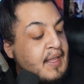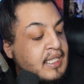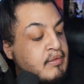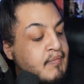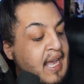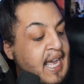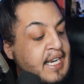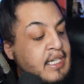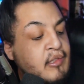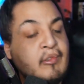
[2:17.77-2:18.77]
And that's from
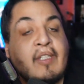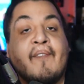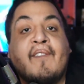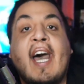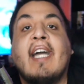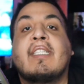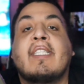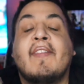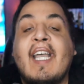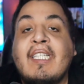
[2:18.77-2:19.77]
Annie News and
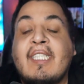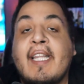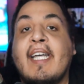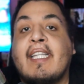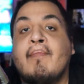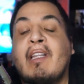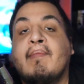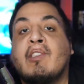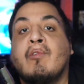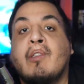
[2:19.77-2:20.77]
Facts. They said that they
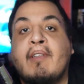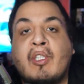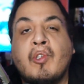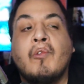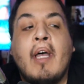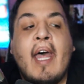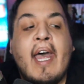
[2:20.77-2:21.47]
believe it's going to be two.